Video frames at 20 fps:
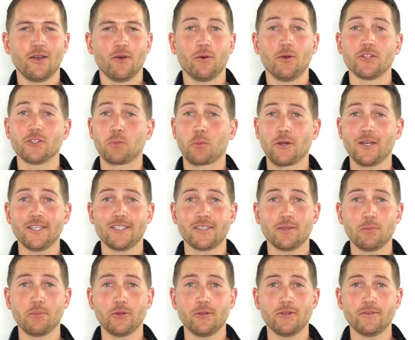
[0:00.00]
Well, it's pretty
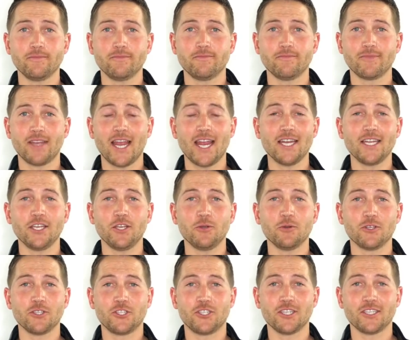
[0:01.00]
simple.
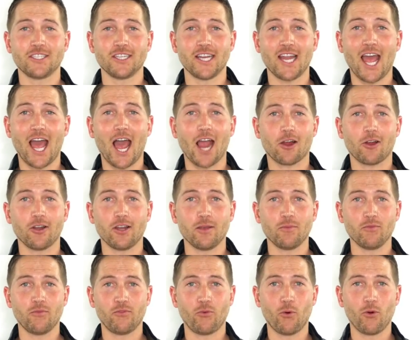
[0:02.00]
ADU is just an
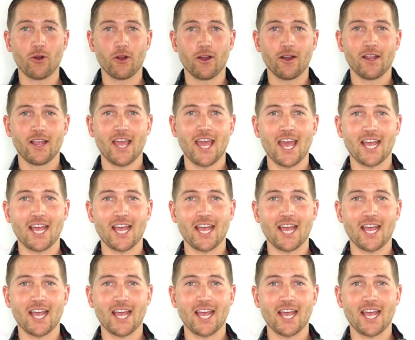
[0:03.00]
acronym for